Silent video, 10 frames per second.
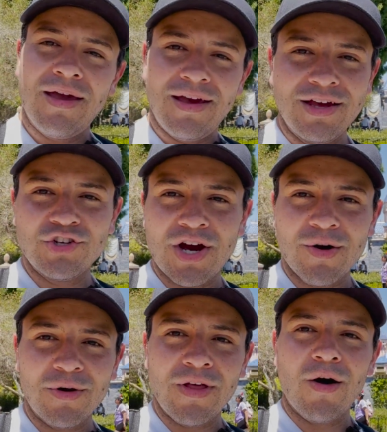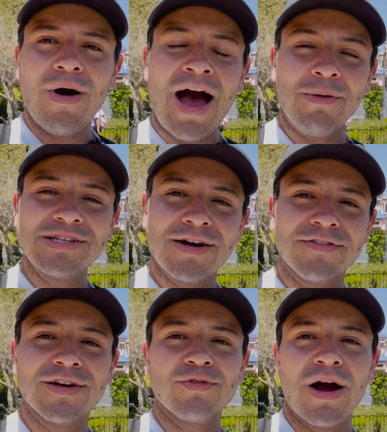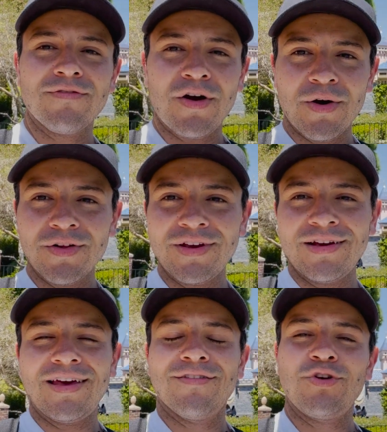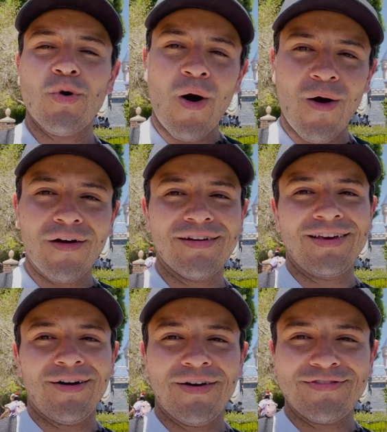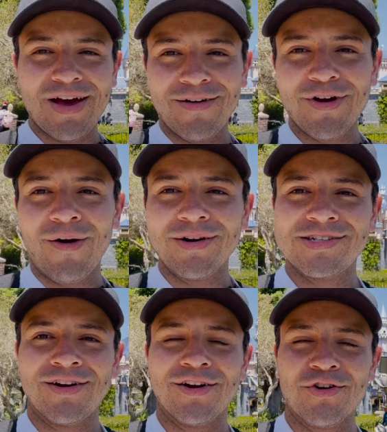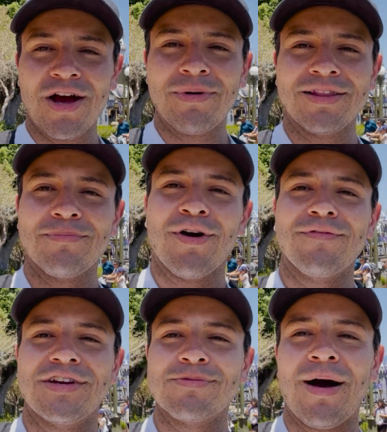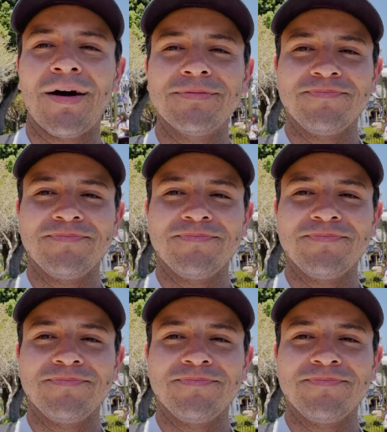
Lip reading: In general though, I would definitely arrive early if you are, if you have your heart set on grabbing the perfect spot.